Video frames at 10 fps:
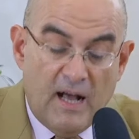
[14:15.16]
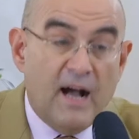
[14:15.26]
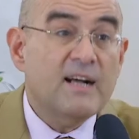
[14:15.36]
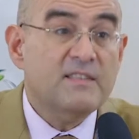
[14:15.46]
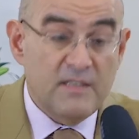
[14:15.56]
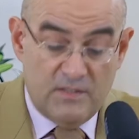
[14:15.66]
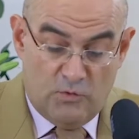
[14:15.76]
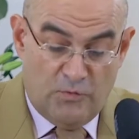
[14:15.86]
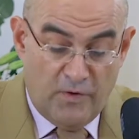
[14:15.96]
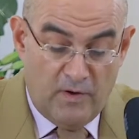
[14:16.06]
Access
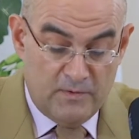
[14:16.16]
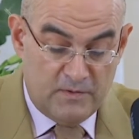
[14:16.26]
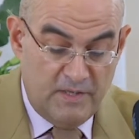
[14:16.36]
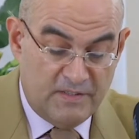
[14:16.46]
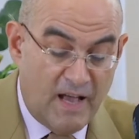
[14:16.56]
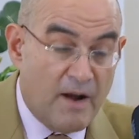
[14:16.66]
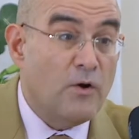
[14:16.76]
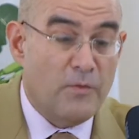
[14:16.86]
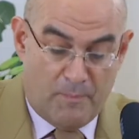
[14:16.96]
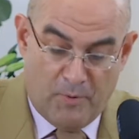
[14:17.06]
to funds is
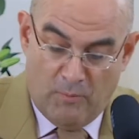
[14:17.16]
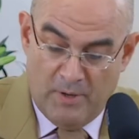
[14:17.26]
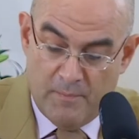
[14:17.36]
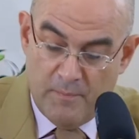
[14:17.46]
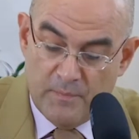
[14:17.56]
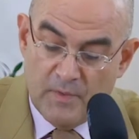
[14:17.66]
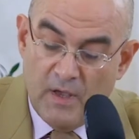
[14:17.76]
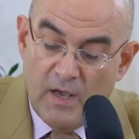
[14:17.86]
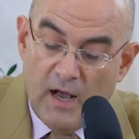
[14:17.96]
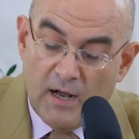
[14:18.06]
another problem.
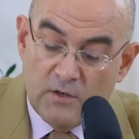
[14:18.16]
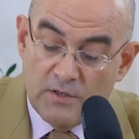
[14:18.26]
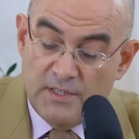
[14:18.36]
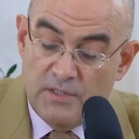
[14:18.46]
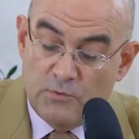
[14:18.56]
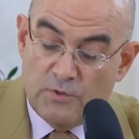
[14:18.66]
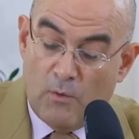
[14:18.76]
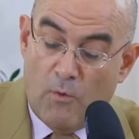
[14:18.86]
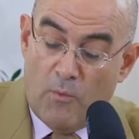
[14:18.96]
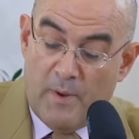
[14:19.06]
According to the
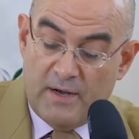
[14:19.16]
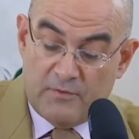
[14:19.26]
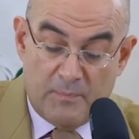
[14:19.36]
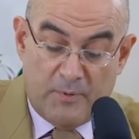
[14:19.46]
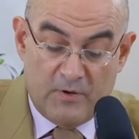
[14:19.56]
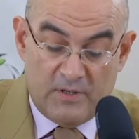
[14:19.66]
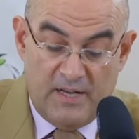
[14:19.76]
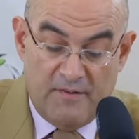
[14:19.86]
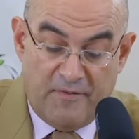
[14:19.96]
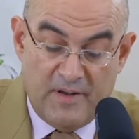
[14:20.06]
World Bank report
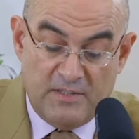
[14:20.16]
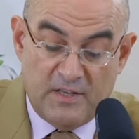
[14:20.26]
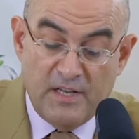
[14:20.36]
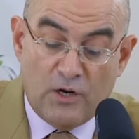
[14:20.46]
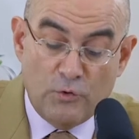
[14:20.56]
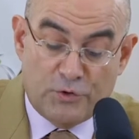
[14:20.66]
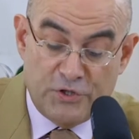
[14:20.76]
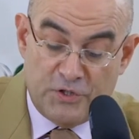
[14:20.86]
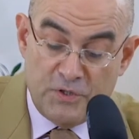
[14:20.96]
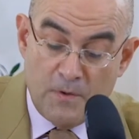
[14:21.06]
in financial
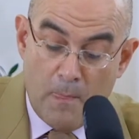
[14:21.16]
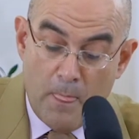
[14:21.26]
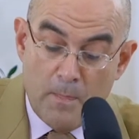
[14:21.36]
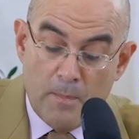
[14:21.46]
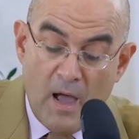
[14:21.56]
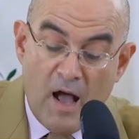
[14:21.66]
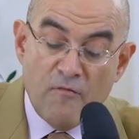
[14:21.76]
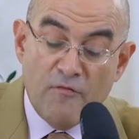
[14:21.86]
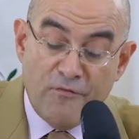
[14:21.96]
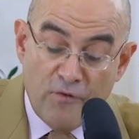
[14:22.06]
inclusion,
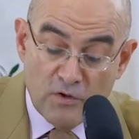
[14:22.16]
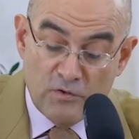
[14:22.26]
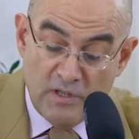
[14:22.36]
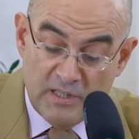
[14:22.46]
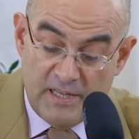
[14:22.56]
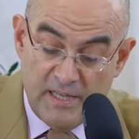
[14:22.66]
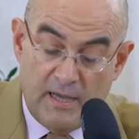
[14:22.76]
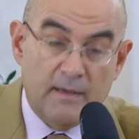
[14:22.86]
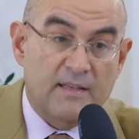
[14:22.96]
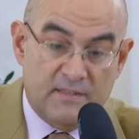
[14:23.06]
unfortunately,
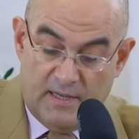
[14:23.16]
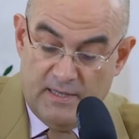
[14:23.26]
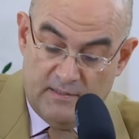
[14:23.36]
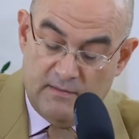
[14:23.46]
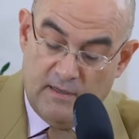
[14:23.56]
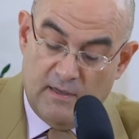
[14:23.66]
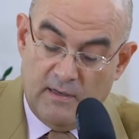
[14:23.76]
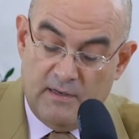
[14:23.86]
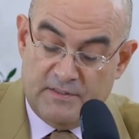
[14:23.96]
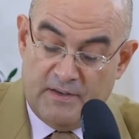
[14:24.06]
I say
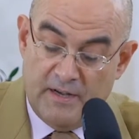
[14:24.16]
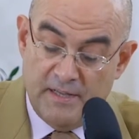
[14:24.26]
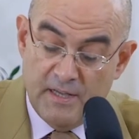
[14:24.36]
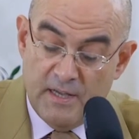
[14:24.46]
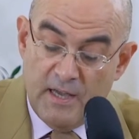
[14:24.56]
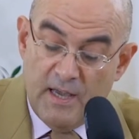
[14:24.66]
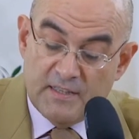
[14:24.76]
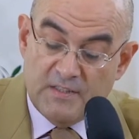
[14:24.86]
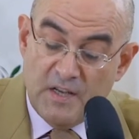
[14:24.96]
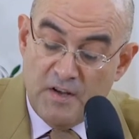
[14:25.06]
literally,
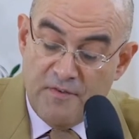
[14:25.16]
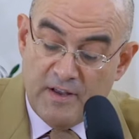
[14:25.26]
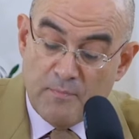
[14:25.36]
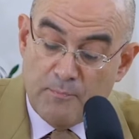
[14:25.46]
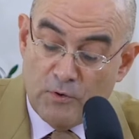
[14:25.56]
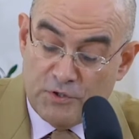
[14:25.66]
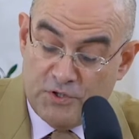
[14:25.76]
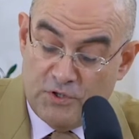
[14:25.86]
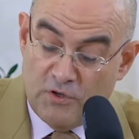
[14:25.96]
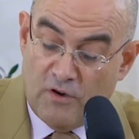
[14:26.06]
a significant
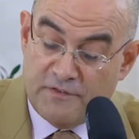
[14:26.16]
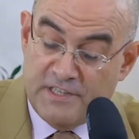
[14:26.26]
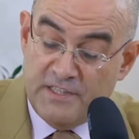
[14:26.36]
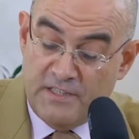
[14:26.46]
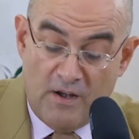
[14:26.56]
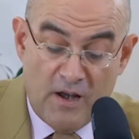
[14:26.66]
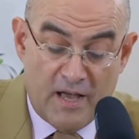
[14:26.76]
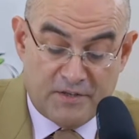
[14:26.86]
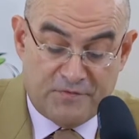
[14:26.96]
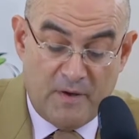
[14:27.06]
portion of Argentine
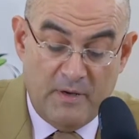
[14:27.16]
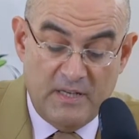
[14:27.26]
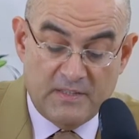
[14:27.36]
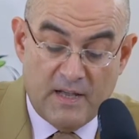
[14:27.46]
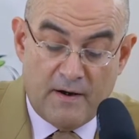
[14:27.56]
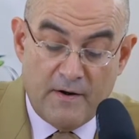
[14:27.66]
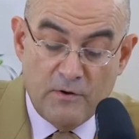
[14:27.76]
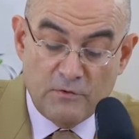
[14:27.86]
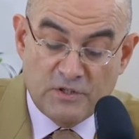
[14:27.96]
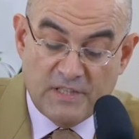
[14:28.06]
large families are
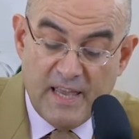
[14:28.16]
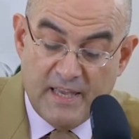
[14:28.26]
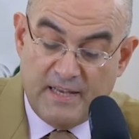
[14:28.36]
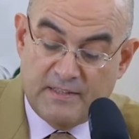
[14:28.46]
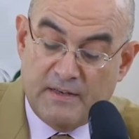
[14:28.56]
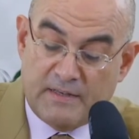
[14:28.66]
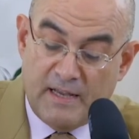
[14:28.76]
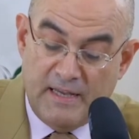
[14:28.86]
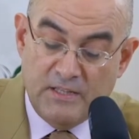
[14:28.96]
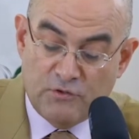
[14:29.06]
not taken
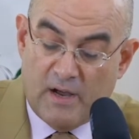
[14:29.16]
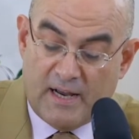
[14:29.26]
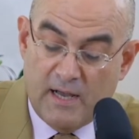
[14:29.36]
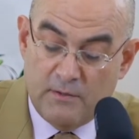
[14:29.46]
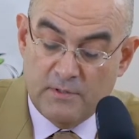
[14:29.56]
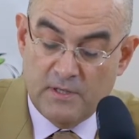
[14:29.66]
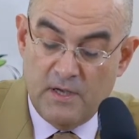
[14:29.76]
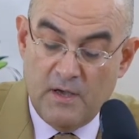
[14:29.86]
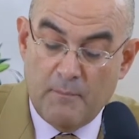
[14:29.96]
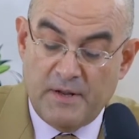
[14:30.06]
into account
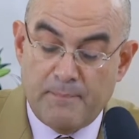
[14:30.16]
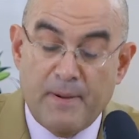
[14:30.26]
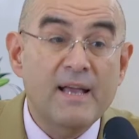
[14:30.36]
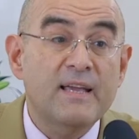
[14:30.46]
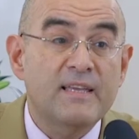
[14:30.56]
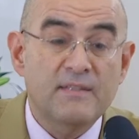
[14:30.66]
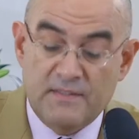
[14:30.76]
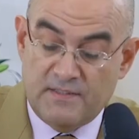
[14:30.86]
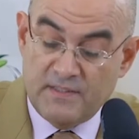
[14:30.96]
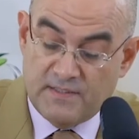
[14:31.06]
by the banking
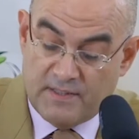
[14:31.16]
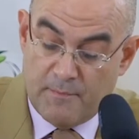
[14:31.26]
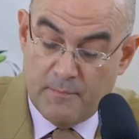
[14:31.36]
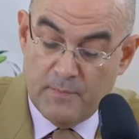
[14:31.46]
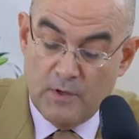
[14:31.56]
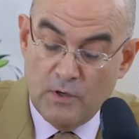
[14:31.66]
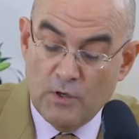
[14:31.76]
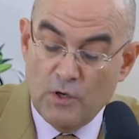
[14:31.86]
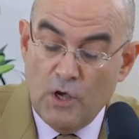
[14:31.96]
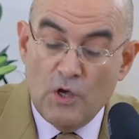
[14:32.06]
system.
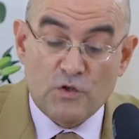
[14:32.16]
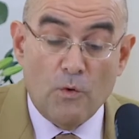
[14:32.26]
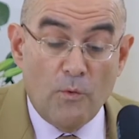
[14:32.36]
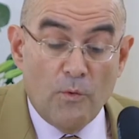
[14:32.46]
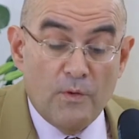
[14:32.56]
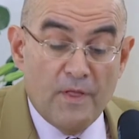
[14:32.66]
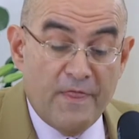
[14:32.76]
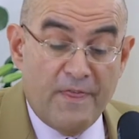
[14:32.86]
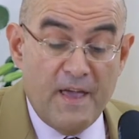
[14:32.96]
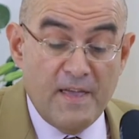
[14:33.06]
So
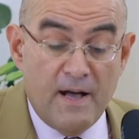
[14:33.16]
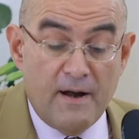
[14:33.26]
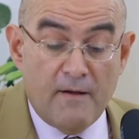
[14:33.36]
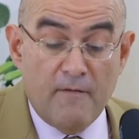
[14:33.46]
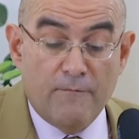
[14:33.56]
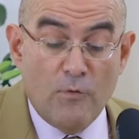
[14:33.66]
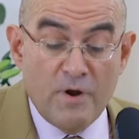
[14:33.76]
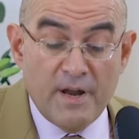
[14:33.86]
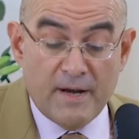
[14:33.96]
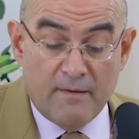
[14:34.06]
they are
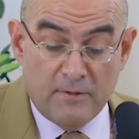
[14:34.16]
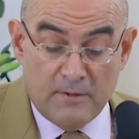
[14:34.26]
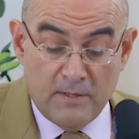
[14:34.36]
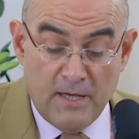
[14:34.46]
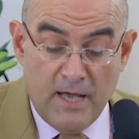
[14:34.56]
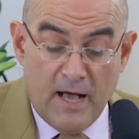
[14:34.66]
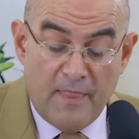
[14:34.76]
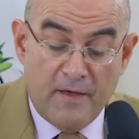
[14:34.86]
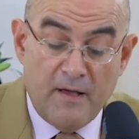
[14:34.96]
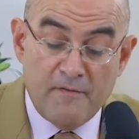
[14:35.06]
vulnerable
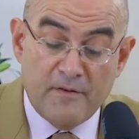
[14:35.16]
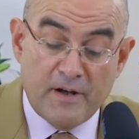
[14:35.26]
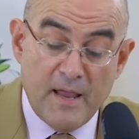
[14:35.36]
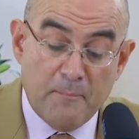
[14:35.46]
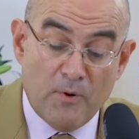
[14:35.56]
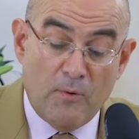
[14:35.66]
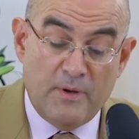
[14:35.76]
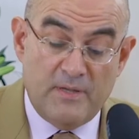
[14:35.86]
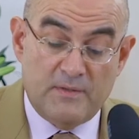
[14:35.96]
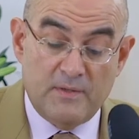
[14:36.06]
and have great
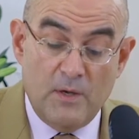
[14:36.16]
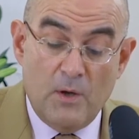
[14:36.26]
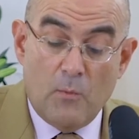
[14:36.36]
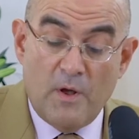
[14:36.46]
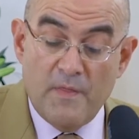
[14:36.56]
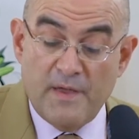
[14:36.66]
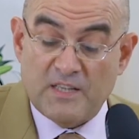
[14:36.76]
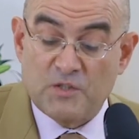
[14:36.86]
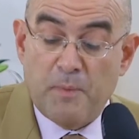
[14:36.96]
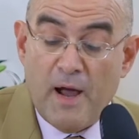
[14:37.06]
problems when they
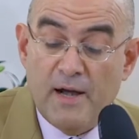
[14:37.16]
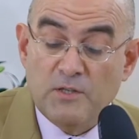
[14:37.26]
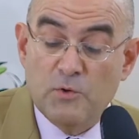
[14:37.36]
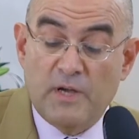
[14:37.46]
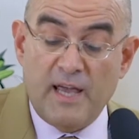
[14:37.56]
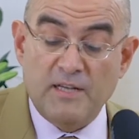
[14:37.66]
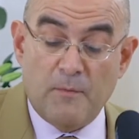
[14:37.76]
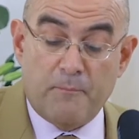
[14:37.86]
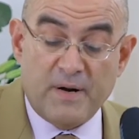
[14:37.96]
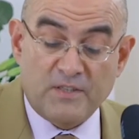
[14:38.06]
aspire to get
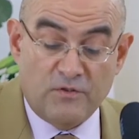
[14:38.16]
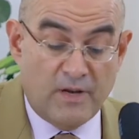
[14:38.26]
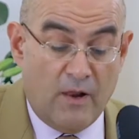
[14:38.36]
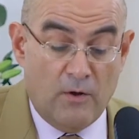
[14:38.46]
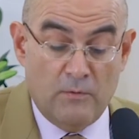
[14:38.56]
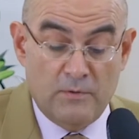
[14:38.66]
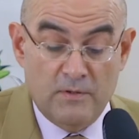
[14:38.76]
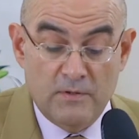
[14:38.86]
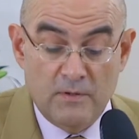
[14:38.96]
a personal loan.